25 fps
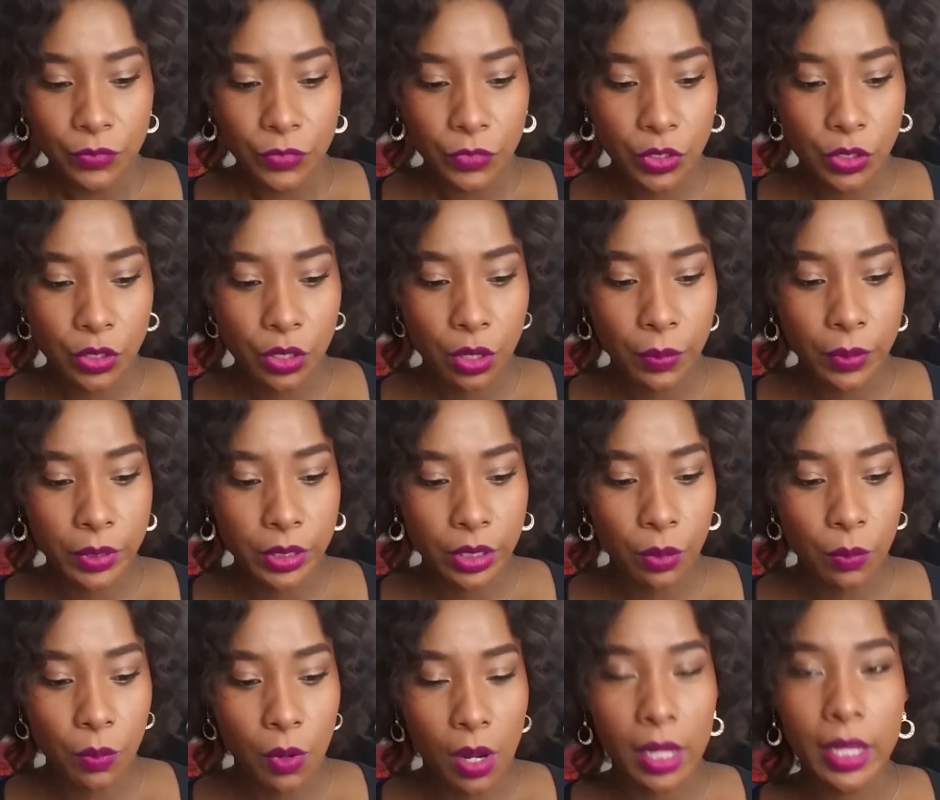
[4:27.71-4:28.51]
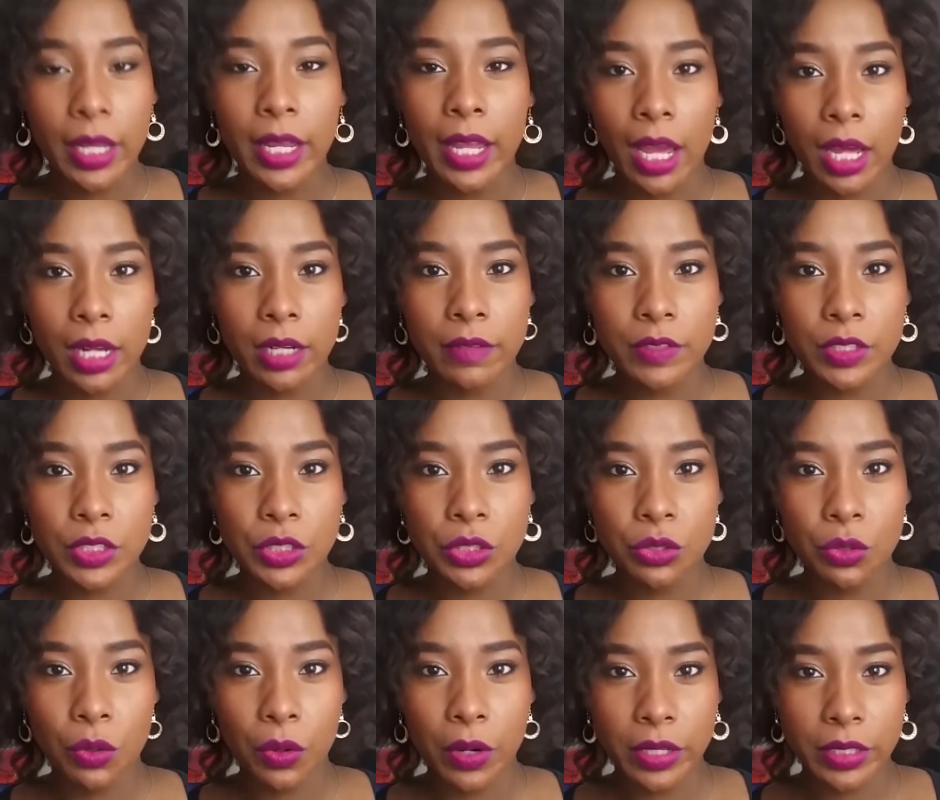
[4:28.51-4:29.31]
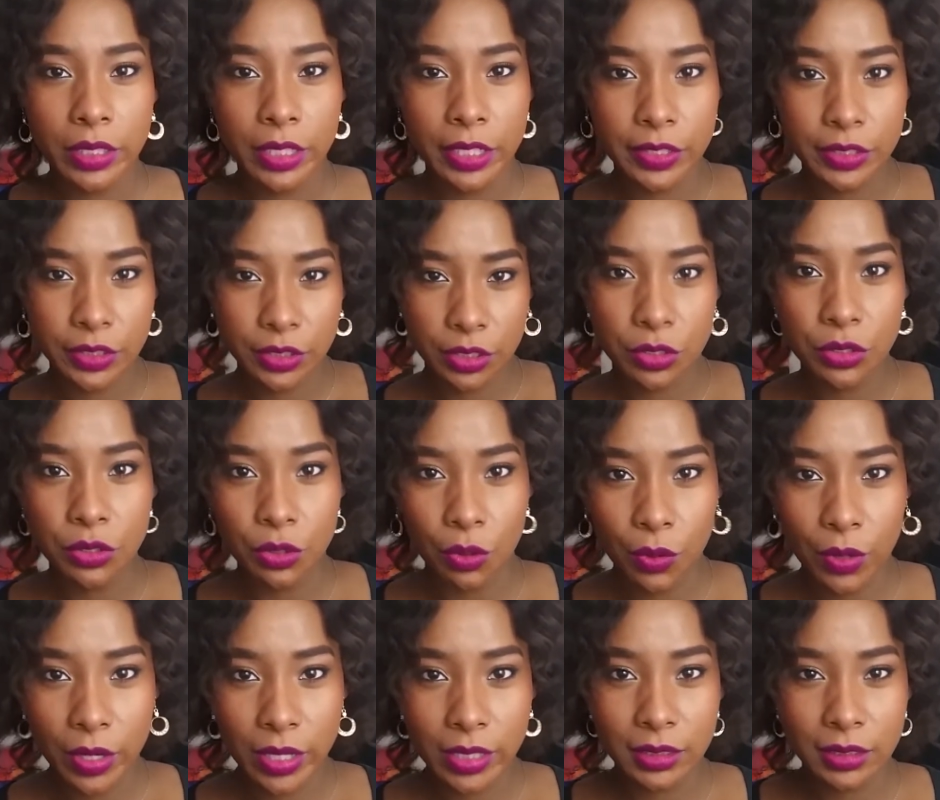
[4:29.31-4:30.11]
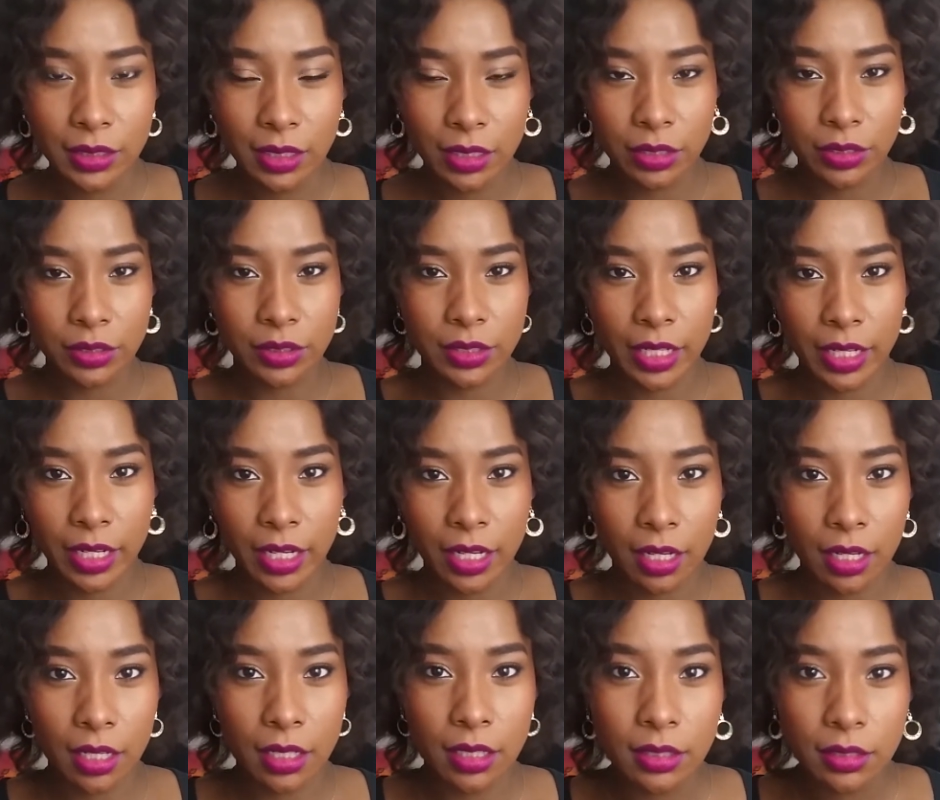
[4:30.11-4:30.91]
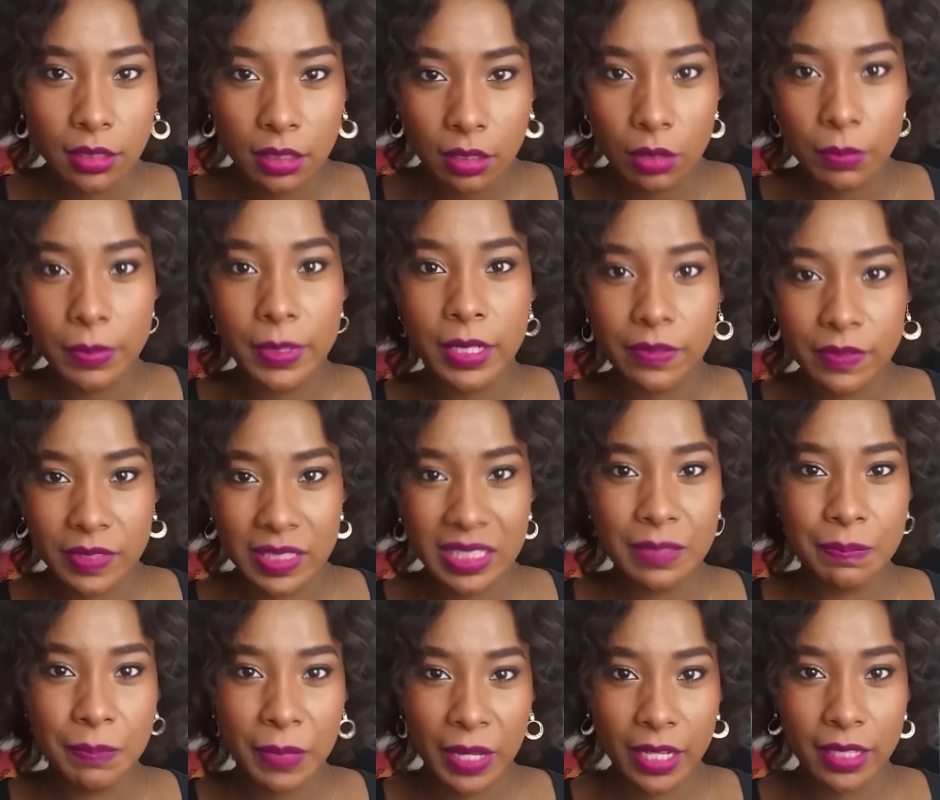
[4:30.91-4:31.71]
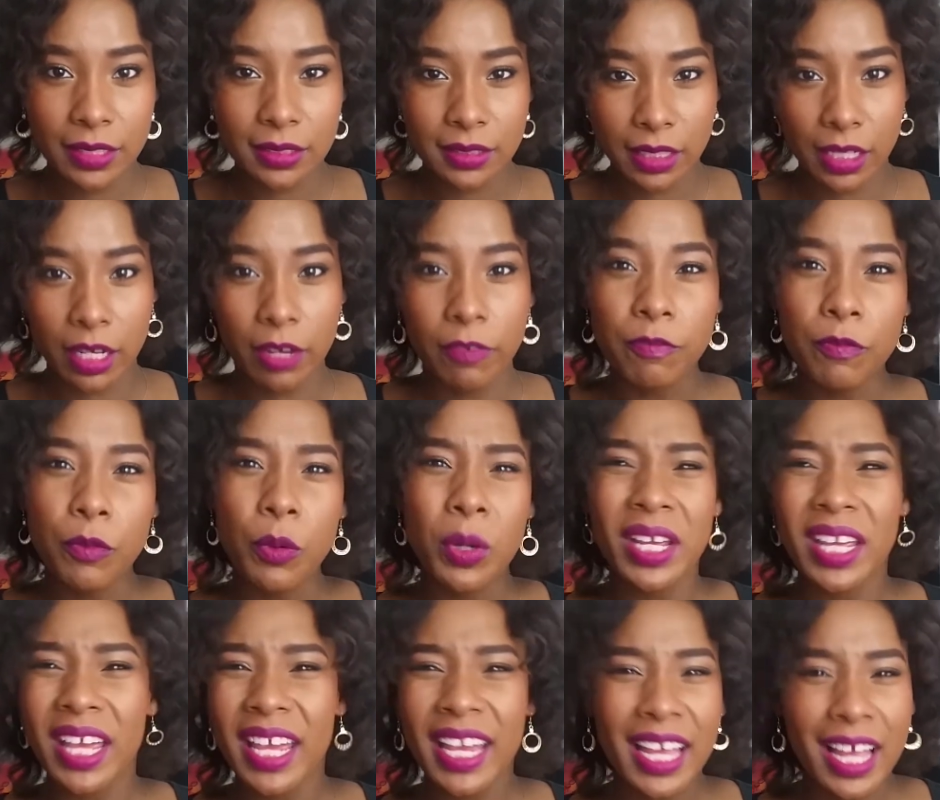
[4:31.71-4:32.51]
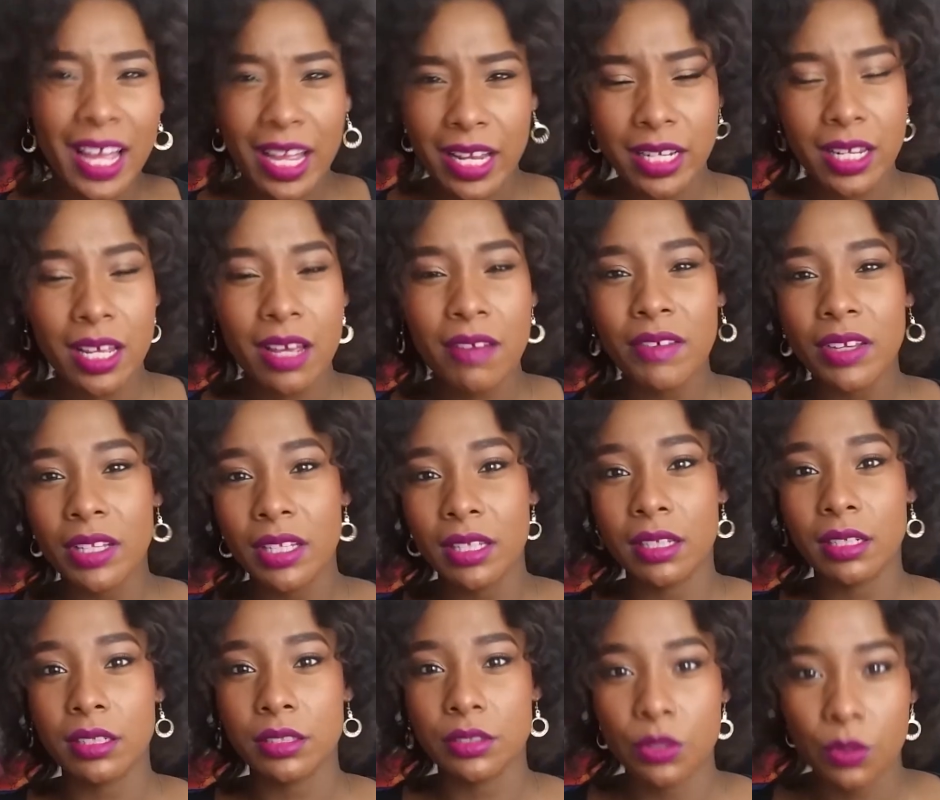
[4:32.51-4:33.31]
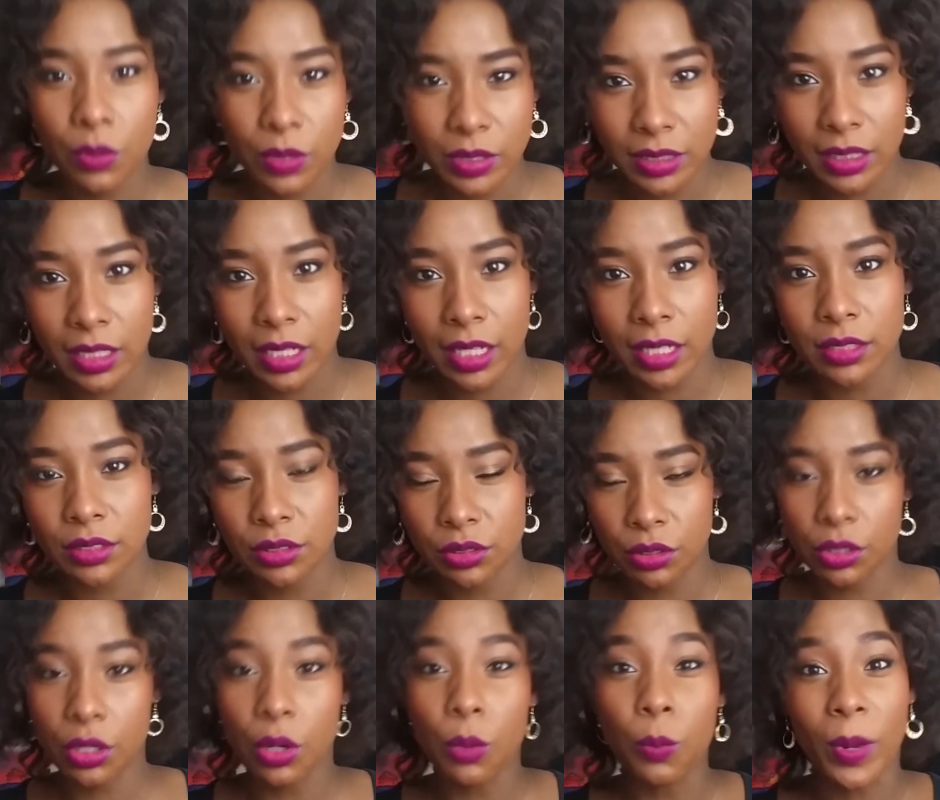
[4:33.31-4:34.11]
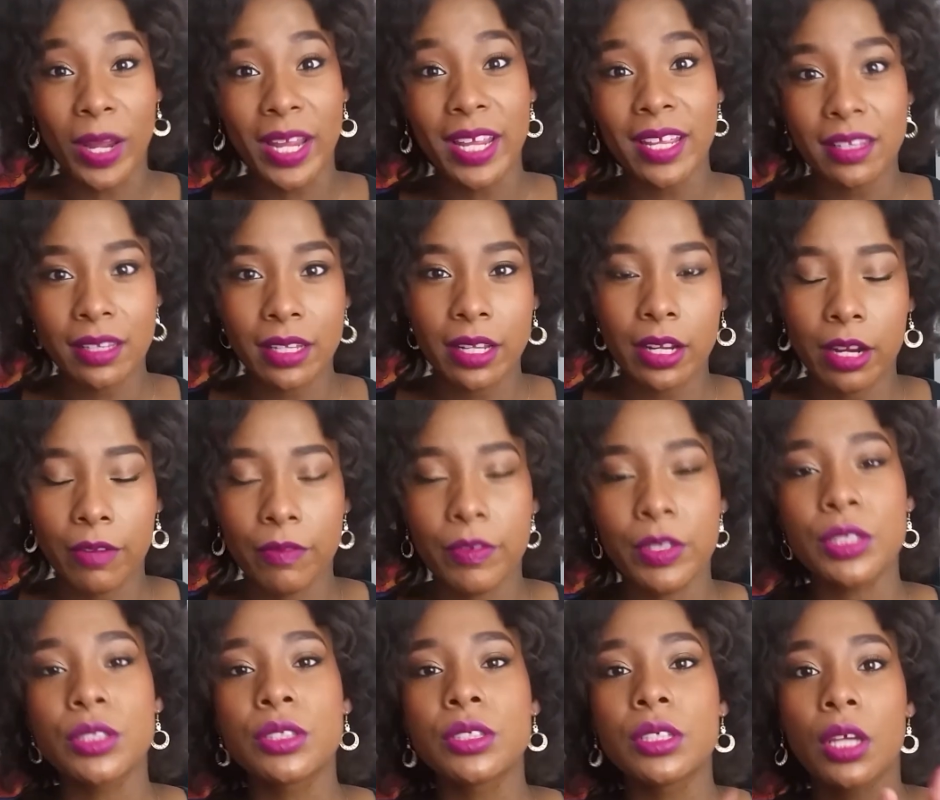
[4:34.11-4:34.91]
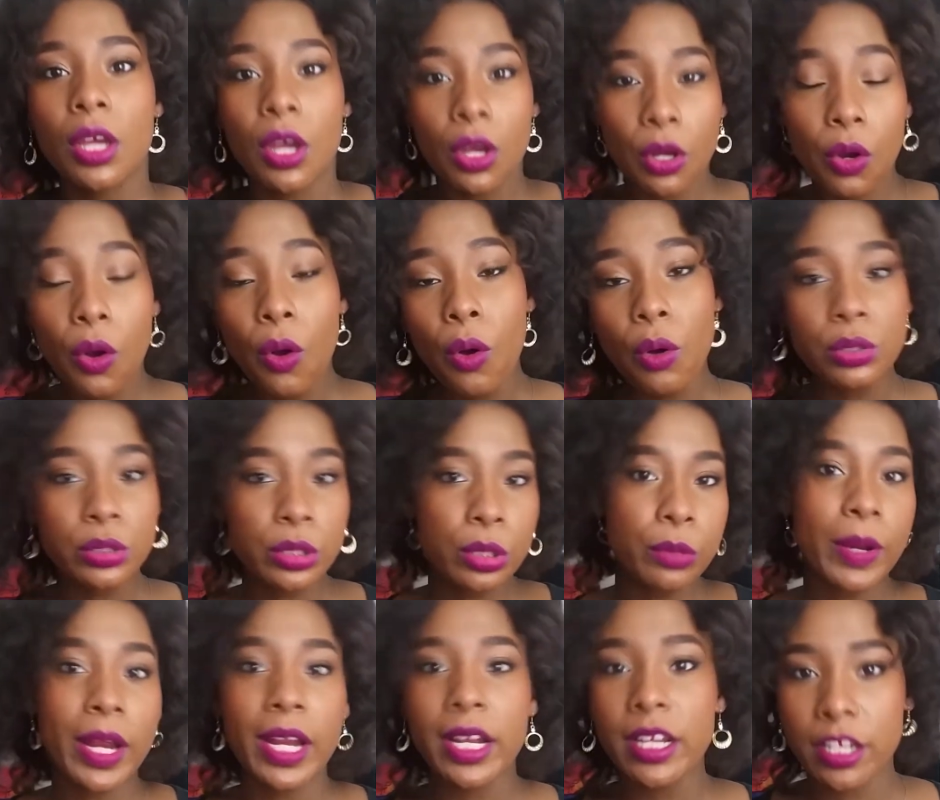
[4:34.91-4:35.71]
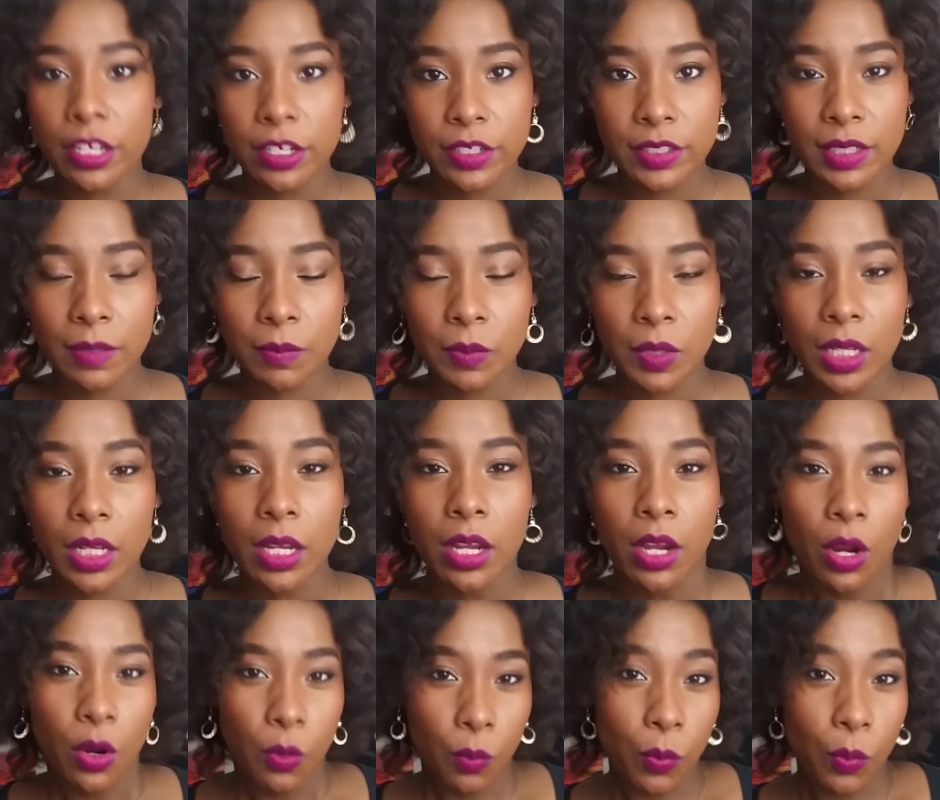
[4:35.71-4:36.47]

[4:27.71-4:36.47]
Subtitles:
you know, when you're walking out of a store, there's the doors and there's like a little bit of space, like a foyer kind of, and then there's doors again, so you can wait in there if it's cold or rainy or something.